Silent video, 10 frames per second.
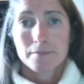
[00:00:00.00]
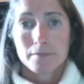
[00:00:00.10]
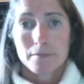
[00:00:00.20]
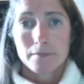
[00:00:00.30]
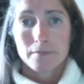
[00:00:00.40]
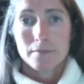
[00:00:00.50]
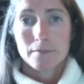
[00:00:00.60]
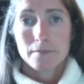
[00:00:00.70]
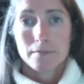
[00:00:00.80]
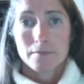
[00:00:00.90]

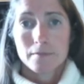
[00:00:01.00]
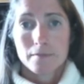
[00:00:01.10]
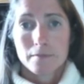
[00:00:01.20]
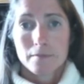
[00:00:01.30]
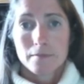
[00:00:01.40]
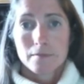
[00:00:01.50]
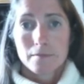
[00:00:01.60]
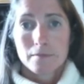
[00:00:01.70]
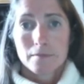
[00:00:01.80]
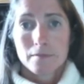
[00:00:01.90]

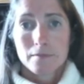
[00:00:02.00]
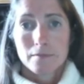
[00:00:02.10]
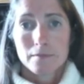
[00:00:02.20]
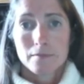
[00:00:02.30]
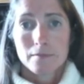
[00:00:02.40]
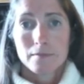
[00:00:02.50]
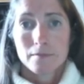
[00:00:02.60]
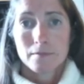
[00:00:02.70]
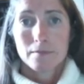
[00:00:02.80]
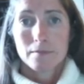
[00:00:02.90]

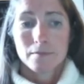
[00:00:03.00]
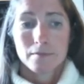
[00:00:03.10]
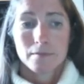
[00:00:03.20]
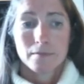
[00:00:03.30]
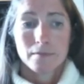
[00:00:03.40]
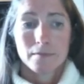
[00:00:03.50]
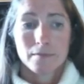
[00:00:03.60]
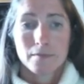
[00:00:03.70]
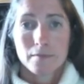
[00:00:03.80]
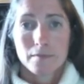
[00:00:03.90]

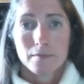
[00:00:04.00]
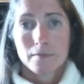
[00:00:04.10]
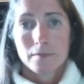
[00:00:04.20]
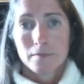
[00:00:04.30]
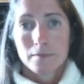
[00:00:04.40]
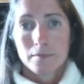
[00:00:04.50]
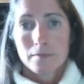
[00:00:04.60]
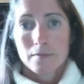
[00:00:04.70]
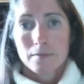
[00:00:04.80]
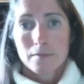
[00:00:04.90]

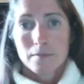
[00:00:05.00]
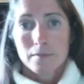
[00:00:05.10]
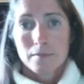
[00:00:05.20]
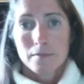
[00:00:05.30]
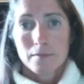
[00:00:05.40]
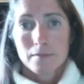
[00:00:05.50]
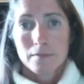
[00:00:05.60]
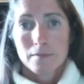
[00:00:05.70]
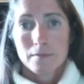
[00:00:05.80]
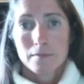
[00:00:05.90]

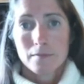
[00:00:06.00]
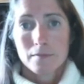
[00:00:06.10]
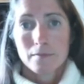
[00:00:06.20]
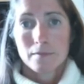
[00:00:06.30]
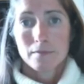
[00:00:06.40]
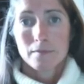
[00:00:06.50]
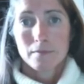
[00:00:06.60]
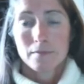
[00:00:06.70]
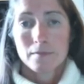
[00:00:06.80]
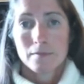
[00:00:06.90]

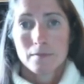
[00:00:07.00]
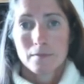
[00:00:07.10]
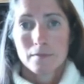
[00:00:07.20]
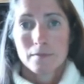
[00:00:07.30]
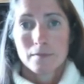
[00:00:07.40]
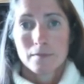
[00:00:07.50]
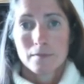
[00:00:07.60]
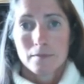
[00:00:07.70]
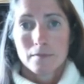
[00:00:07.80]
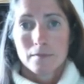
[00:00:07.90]
No words are spoken by the person on screen.